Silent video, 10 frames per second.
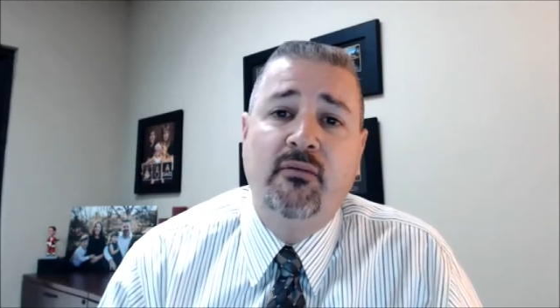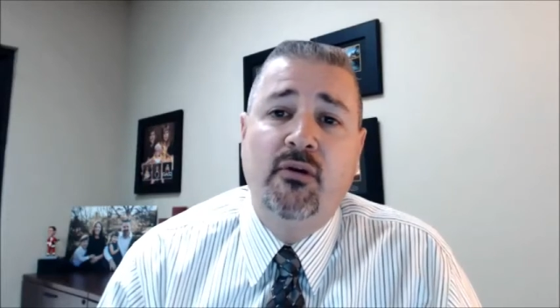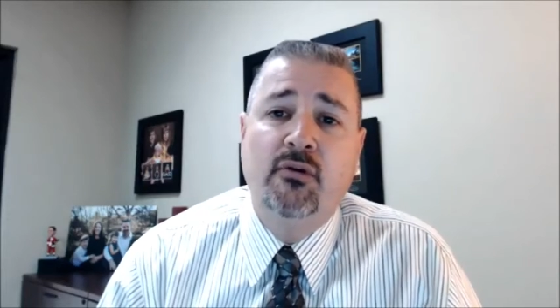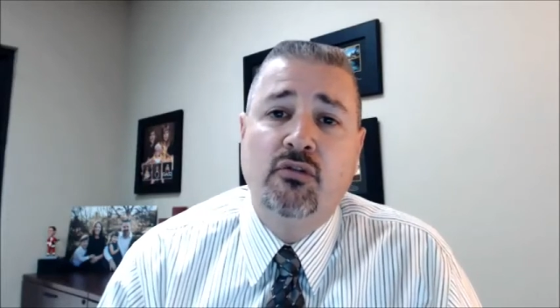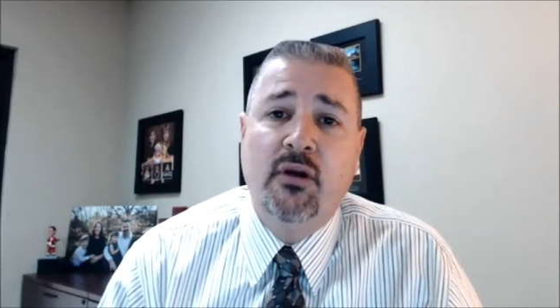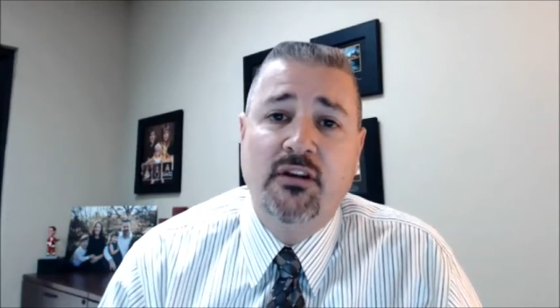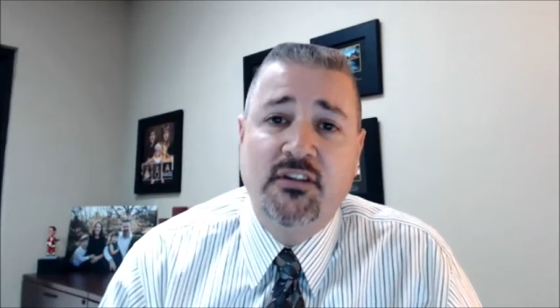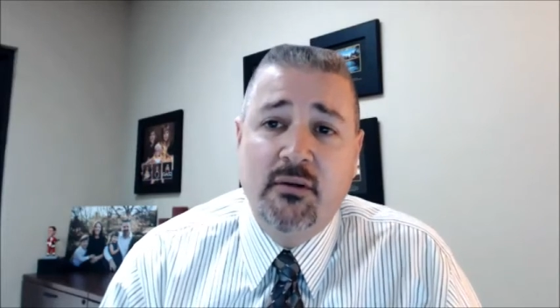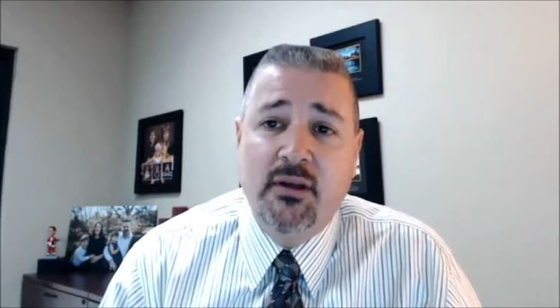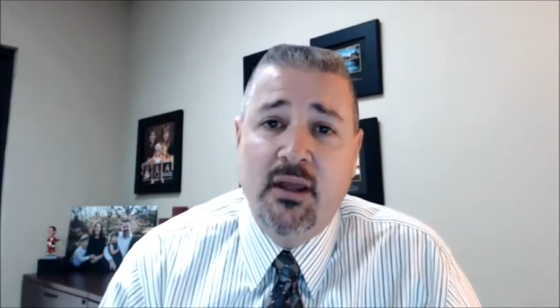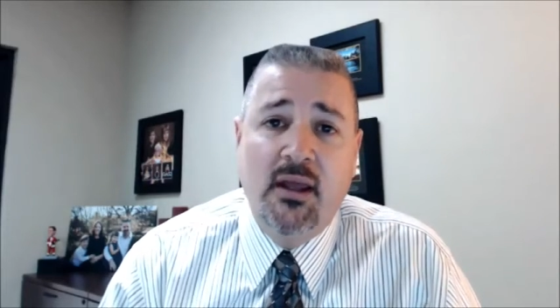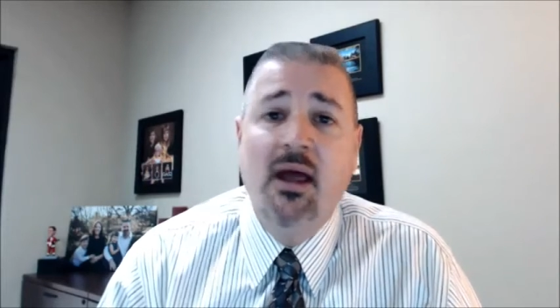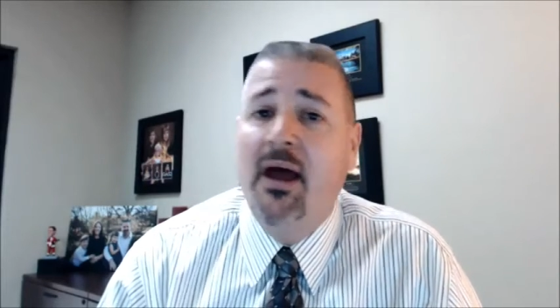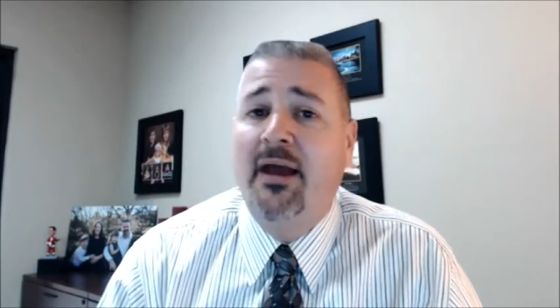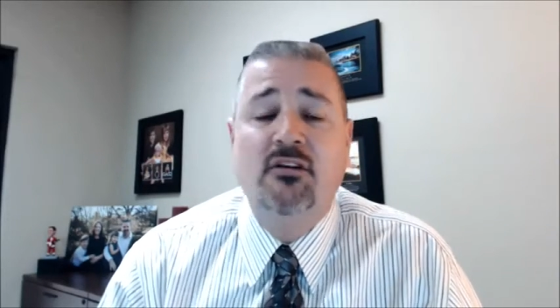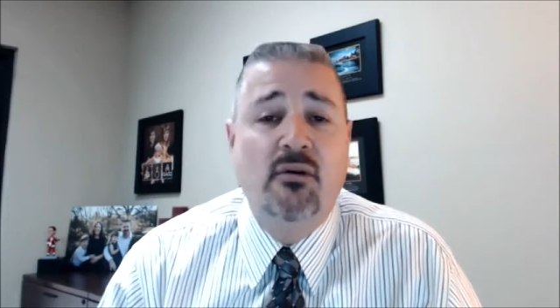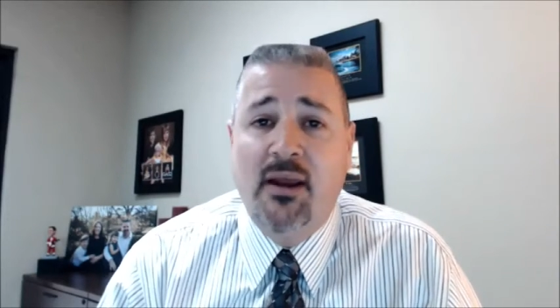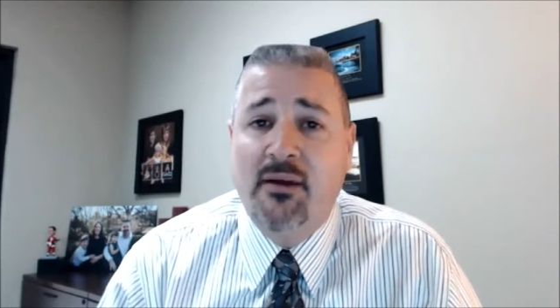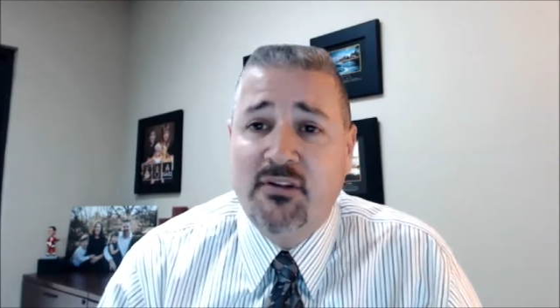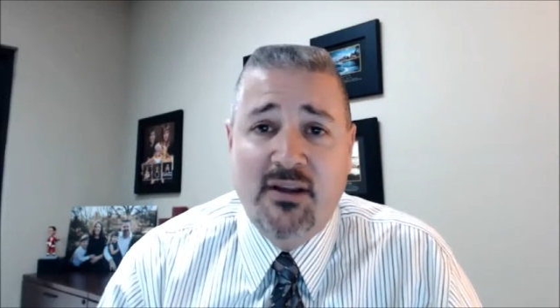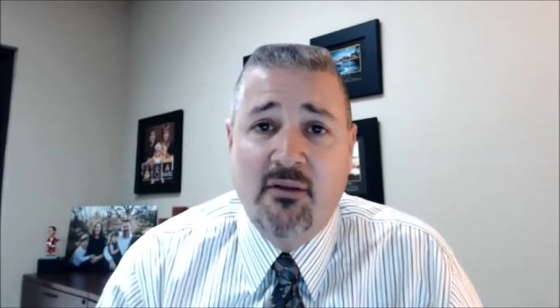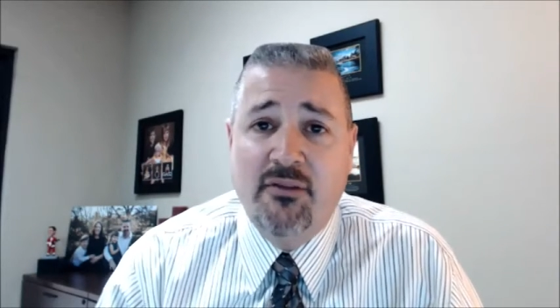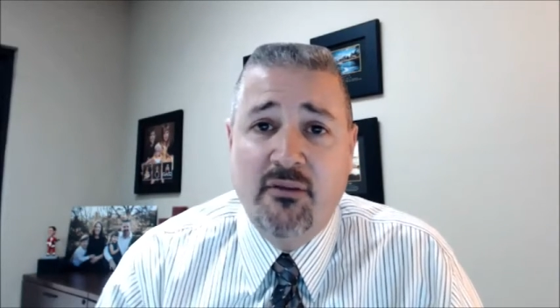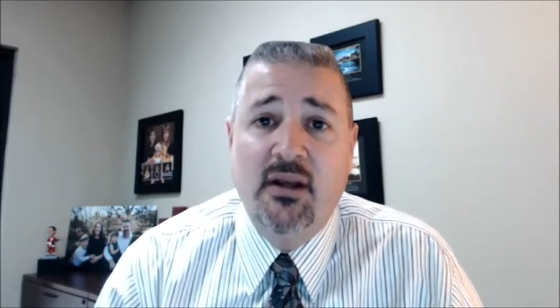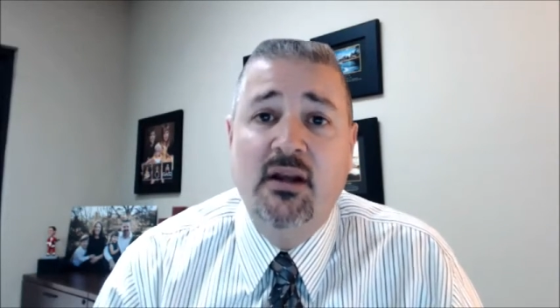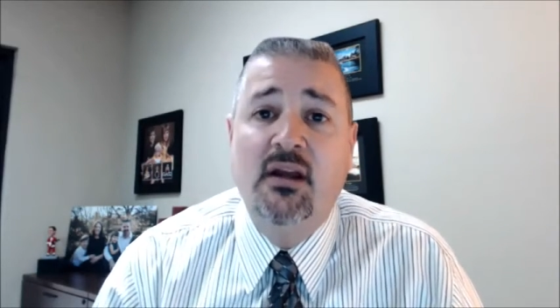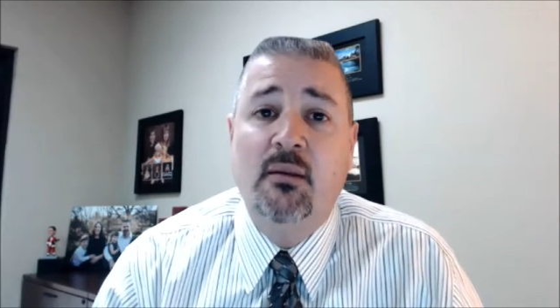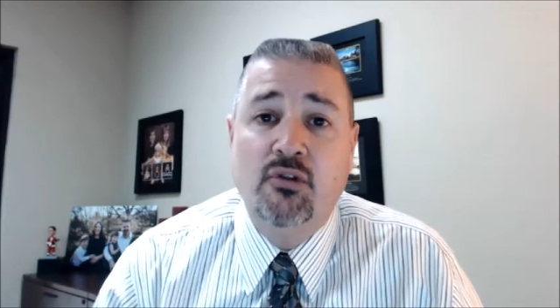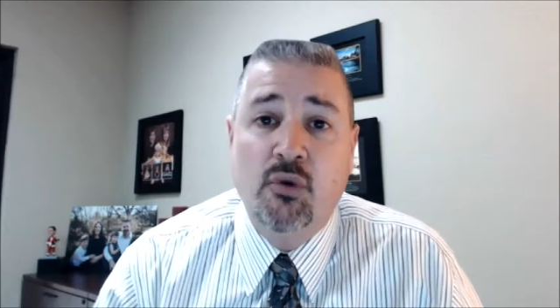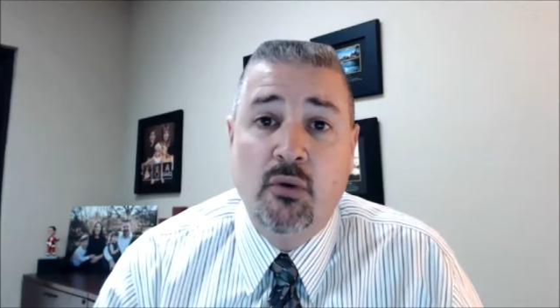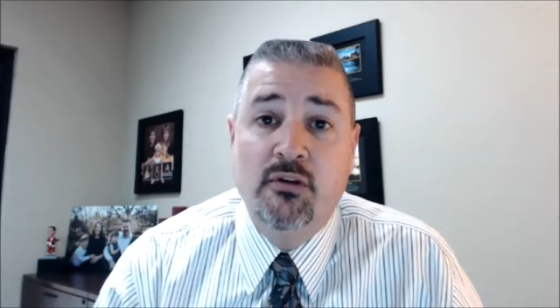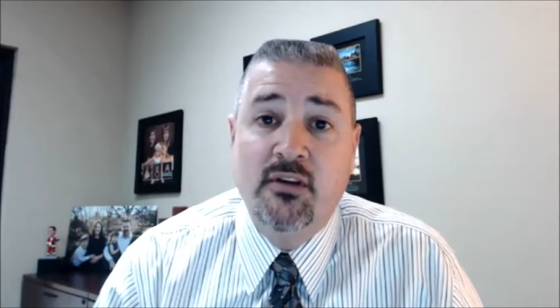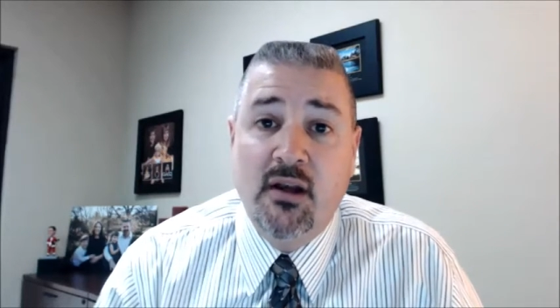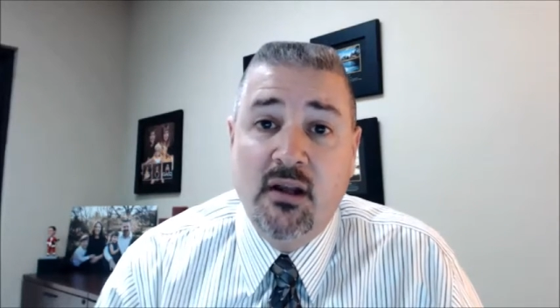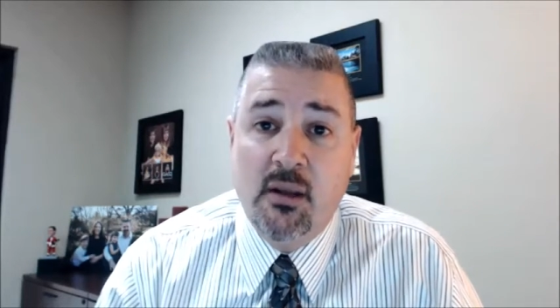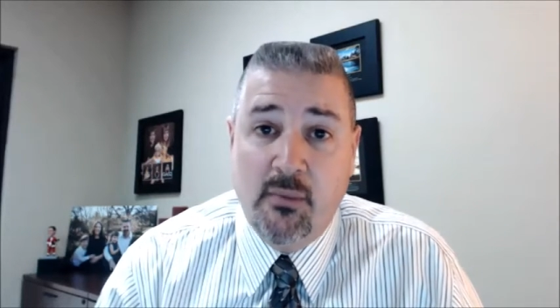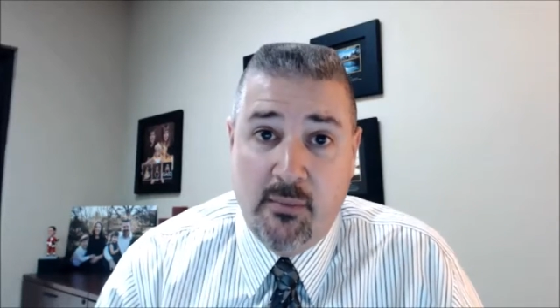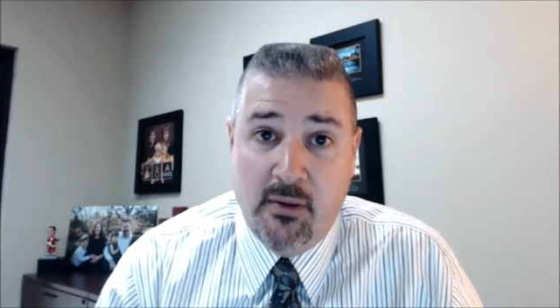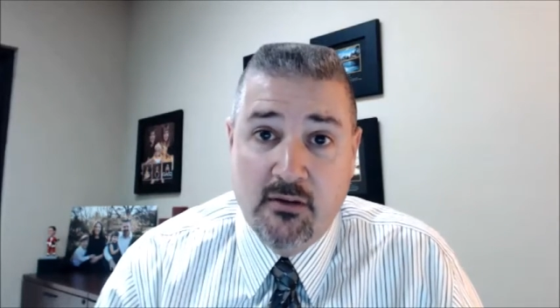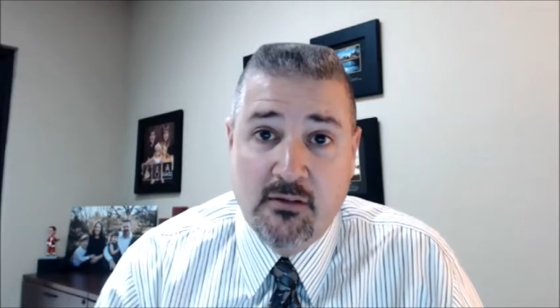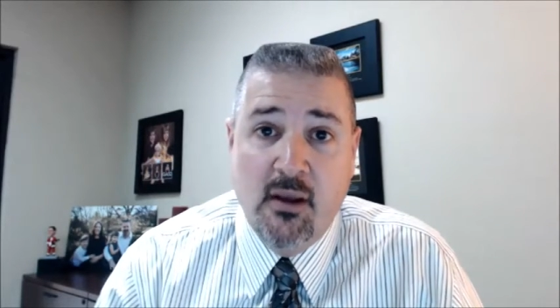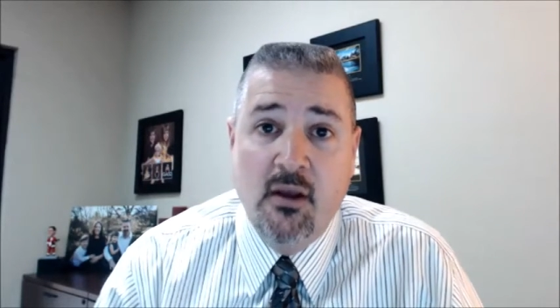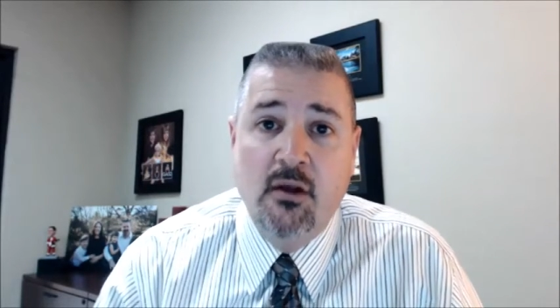those criteria, I don't have to count their income towards the income limits.